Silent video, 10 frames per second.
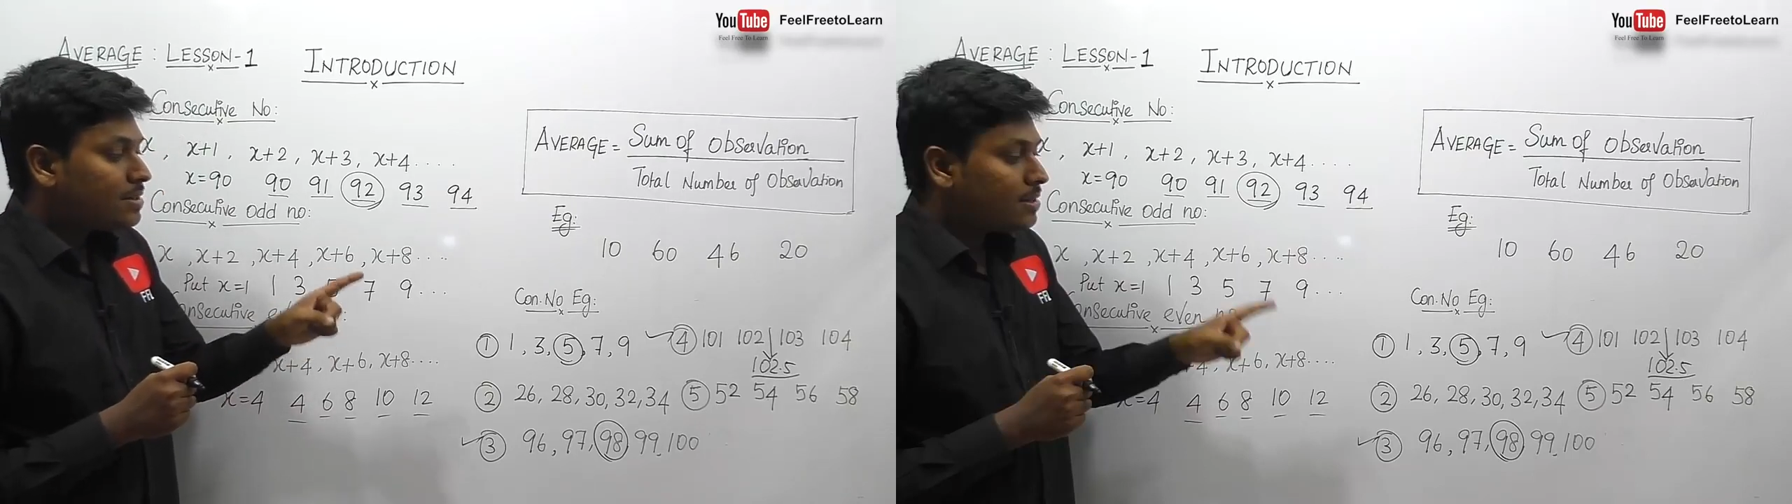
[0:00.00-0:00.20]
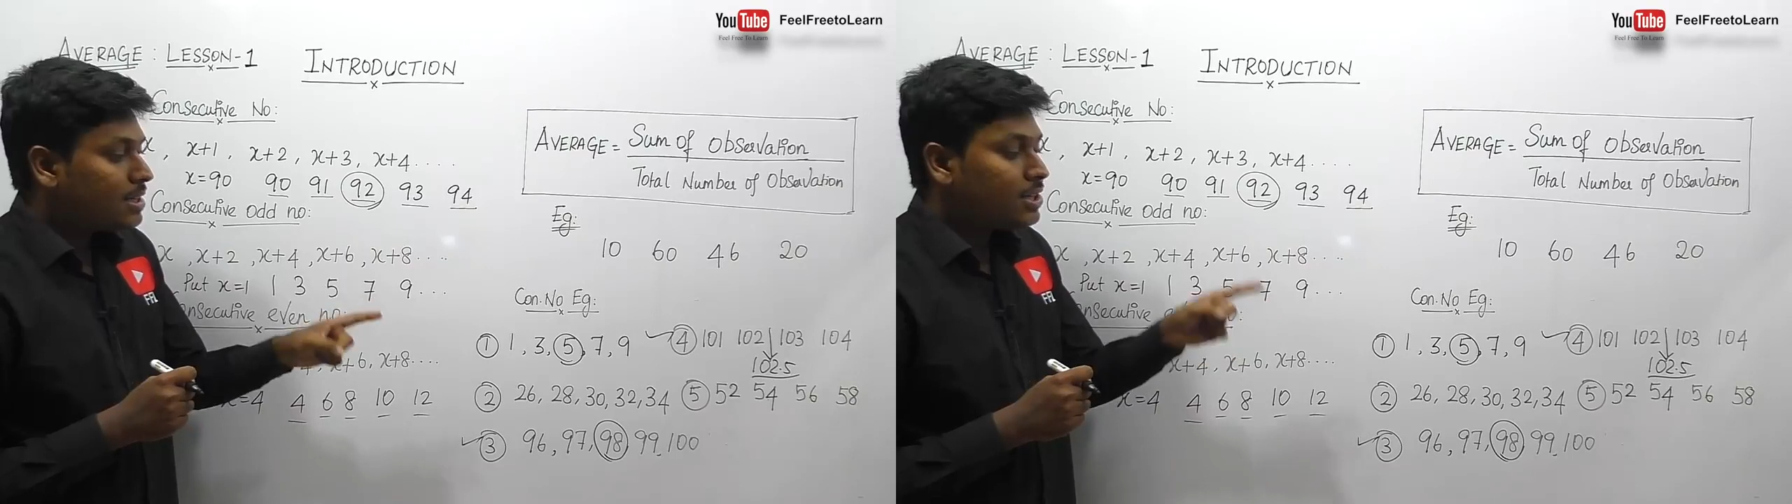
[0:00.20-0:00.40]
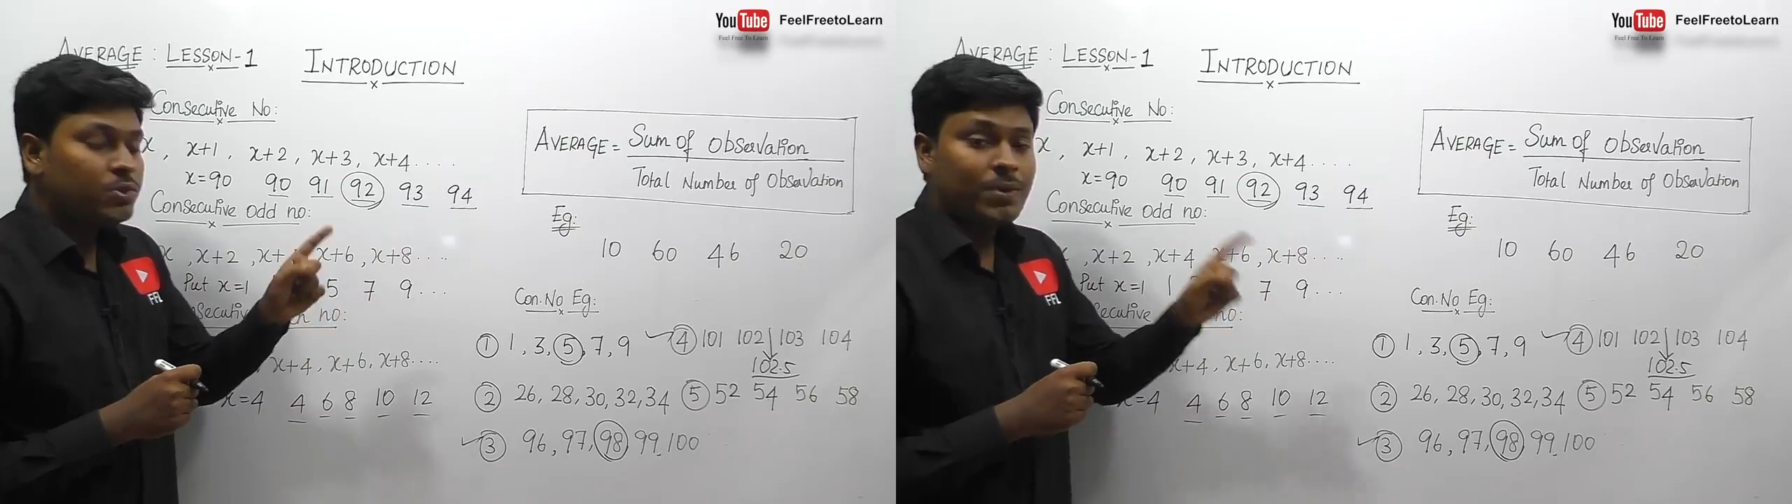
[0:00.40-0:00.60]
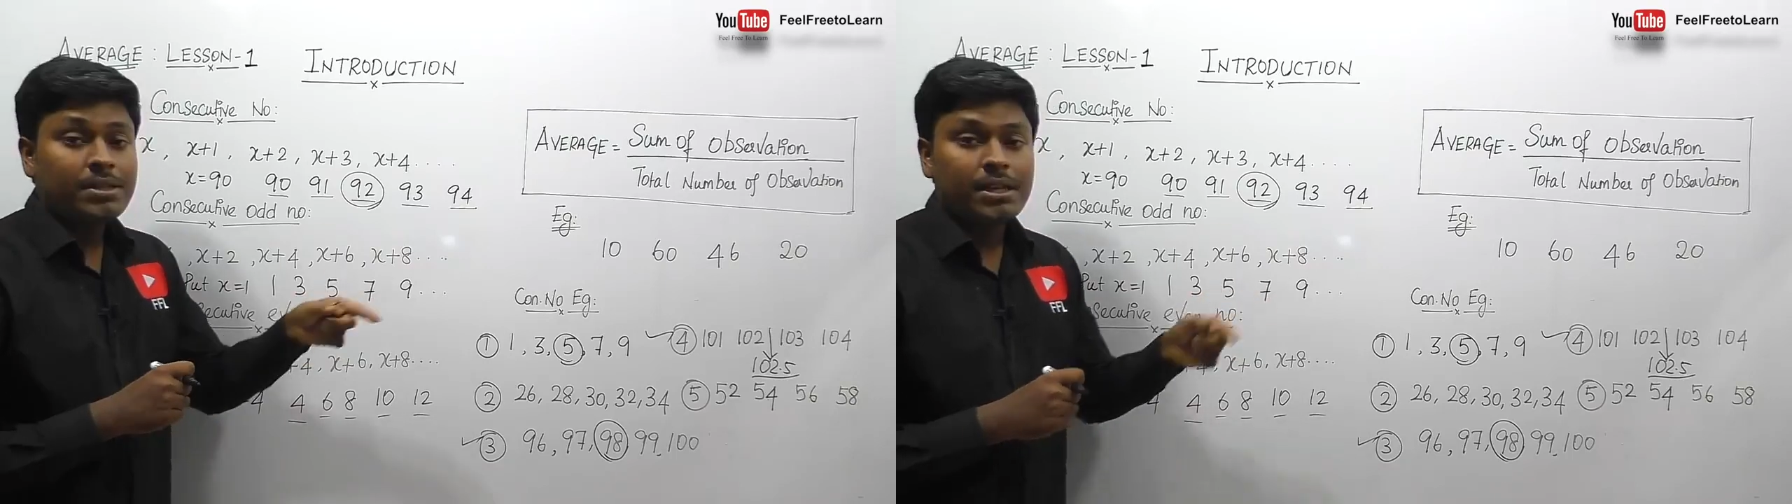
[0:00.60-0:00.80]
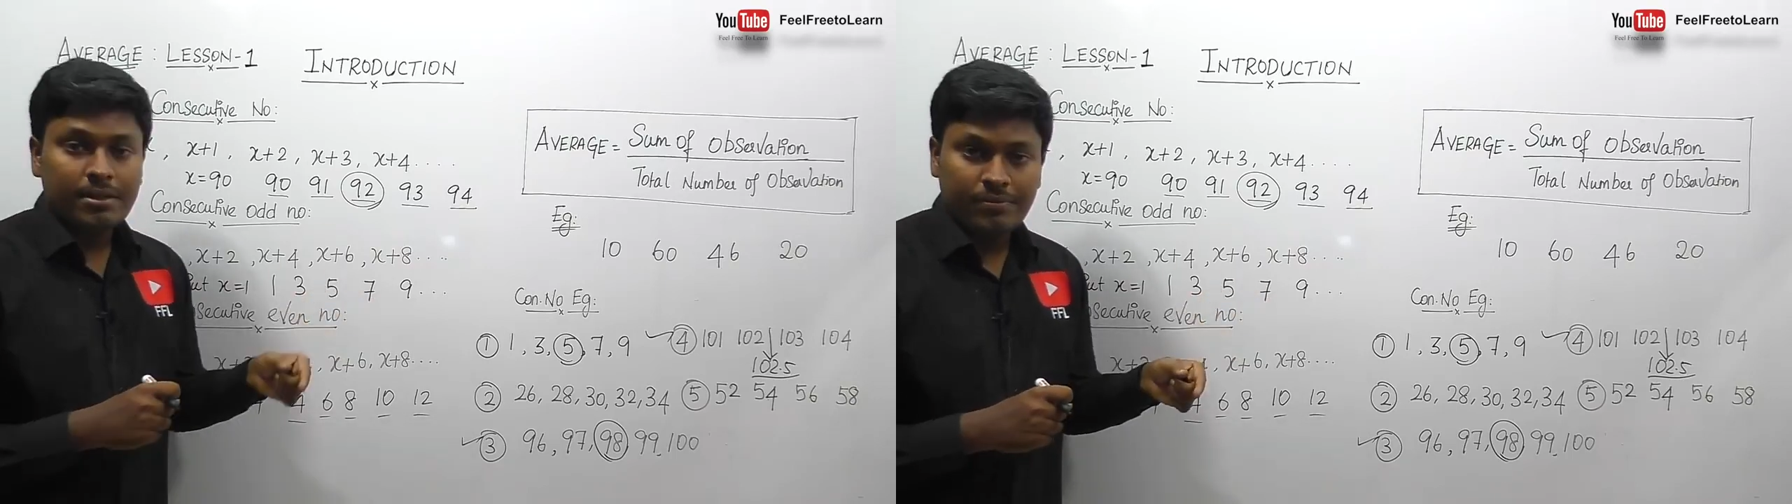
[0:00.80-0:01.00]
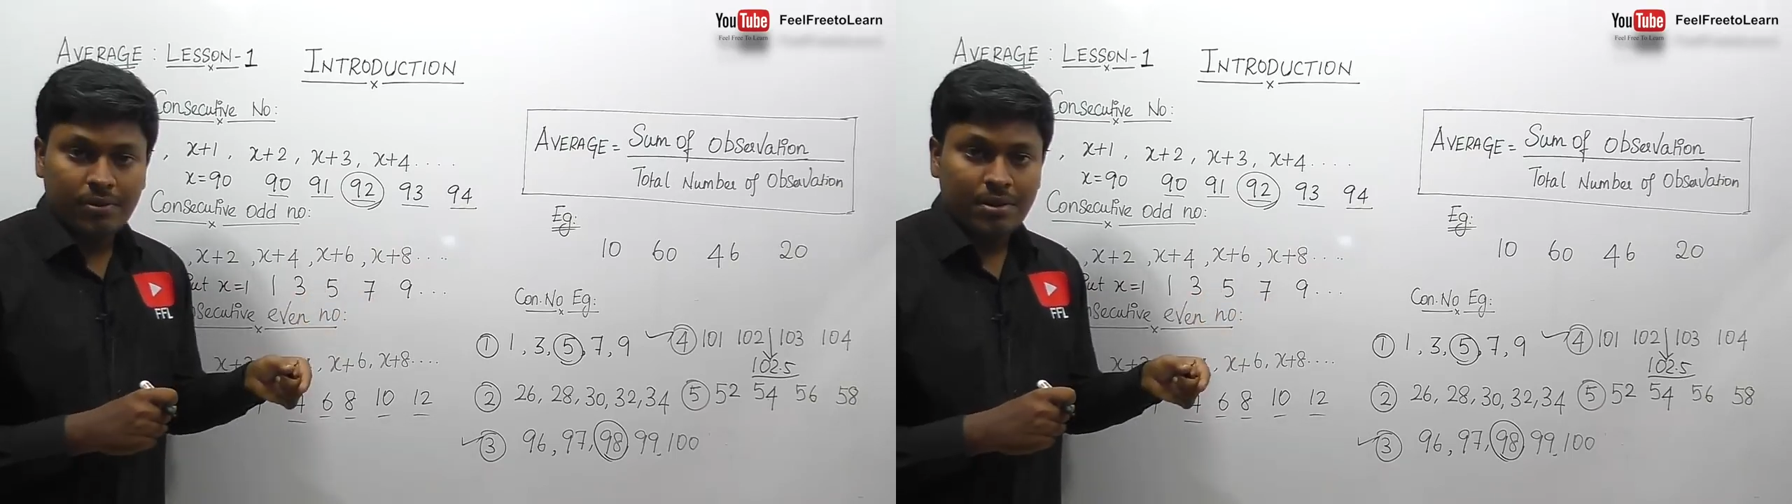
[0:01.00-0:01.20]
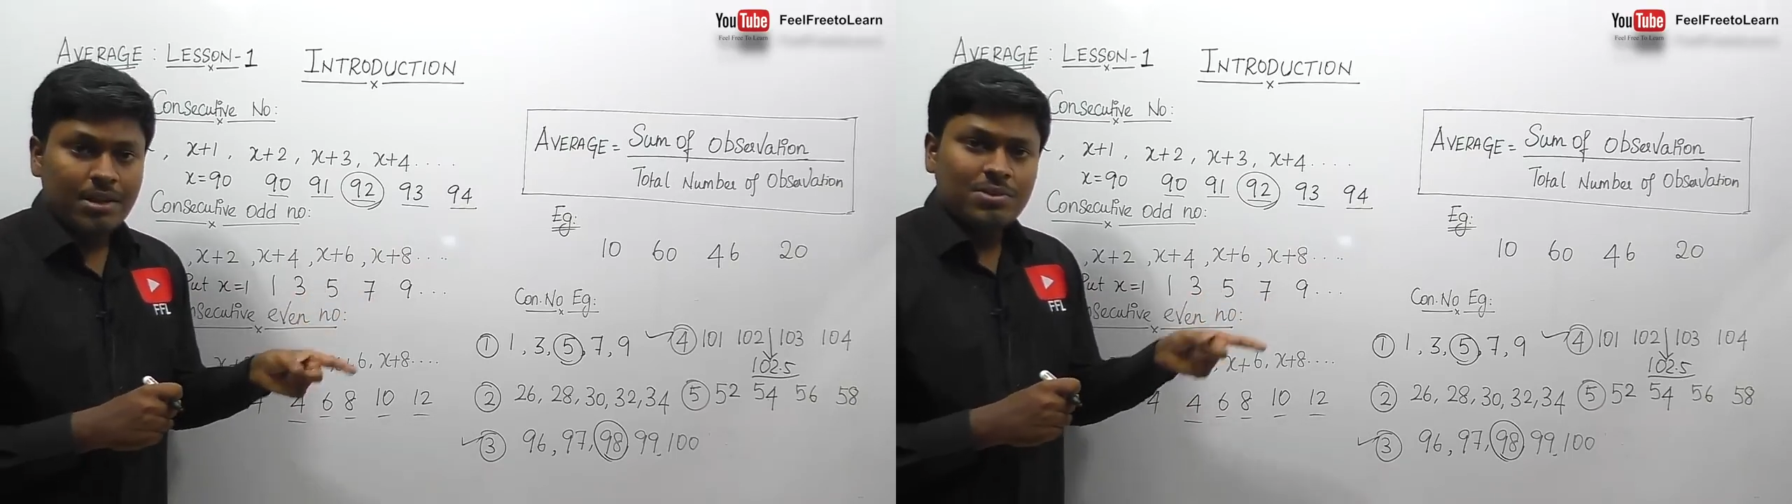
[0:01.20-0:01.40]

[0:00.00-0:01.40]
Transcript: 32 and 34.